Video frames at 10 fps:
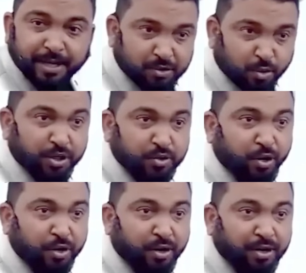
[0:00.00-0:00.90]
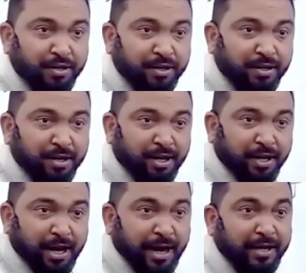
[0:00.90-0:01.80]
His story is going on.
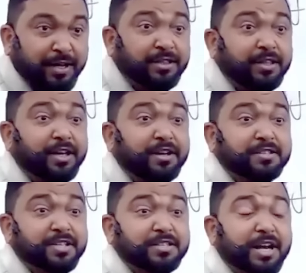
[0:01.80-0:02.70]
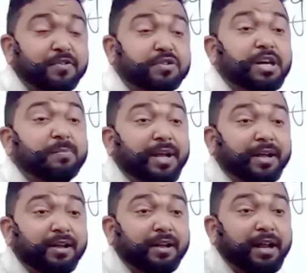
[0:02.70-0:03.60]
And here he says that I was
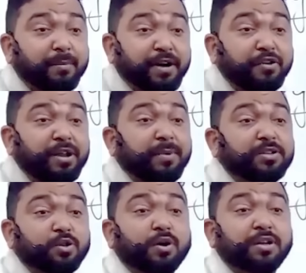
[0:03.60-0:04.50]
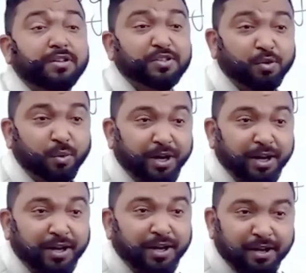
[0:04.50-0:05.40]
sleeping. In my dream, I saw another
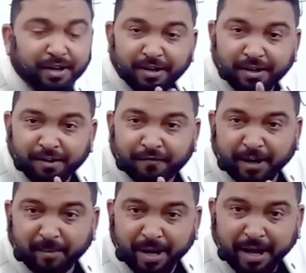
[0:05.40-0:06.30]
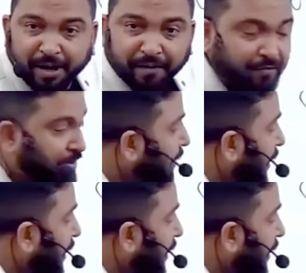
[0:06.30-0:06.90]
story. Prim narrative.